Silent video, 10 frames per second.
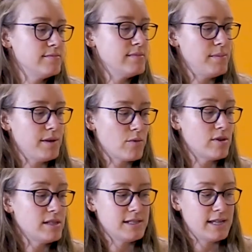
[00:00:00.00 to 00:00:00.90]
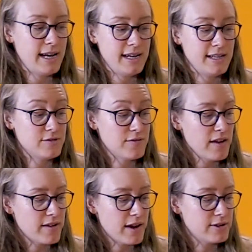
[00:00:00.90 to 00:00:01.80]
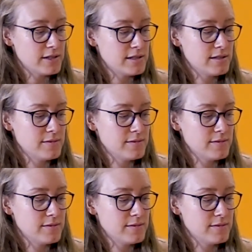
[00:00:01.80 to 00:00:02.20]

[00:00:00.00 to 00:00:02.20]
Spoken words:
Maybe on Wednesday it's 5 hours.